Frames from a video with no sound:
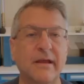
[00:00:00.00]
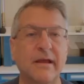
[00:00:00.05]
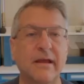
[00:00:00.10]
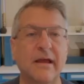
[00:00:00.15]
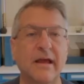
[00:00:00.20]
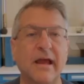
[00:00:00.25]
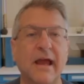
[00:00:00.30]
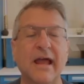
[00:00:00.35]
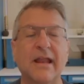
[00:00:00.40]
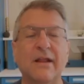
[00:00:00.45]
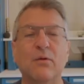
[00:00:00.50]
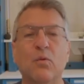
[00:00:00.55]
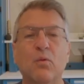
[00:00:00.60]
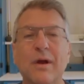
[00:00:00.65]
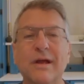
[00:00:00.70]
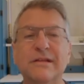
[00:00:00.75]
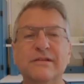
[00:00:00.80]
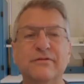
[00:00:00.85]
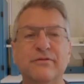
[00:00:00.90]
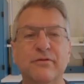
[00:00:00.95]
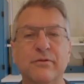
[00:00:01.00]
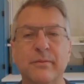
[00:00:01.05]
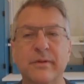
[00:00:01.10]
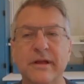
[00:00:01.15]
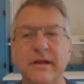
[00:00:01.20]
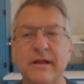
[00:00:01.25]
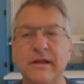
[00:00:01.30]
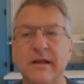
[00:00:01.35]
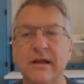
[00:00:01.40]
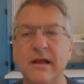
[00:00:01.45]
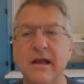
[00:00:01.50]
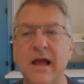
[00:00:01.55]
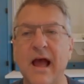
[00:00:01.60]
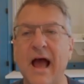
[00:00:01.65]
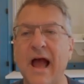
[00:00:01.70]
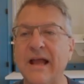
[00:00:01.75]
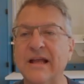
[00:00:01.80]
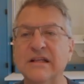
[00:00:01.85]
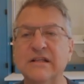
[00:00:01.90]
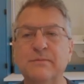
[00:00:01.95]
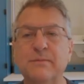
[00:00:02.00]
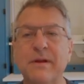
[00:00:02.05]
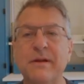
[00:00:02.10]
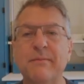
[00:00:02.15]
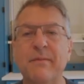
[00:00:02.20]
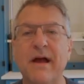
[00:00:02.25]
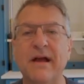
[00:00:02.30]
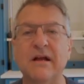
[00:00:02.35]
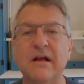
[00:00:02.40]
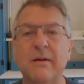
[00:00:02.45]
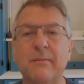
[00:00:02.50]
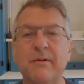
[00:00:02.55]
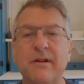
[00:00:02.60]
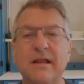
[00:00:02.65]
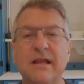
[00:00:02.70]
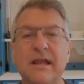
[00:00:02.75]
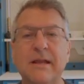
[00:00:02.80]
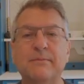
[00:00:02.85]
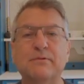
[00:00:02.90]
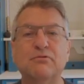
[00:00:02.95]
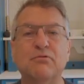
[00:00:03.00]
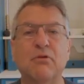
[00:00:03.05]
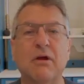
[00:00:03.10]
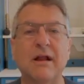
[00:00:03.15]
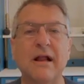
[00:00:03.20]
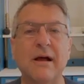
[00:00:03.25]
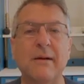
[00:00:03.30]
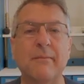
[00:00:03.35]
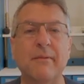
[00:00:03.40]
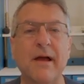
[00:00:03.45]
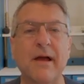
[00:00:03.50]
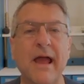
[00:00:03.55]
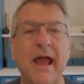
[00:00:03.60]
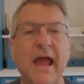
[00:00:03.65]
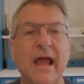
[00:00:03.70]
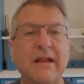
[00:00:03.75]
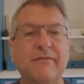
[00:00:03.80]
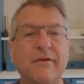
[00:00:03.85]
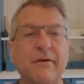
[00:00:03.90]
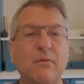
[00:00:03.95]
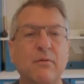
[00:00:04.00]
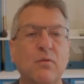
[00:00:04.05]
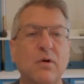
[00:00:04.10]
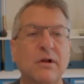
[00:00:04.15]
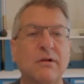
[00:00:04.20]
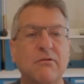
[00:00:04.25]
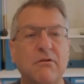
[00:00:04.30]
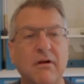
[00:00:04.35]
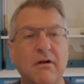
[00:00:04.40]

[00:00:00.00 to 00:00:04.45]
and it waits for me. I can speed back up and it keeps right up. And if I wander off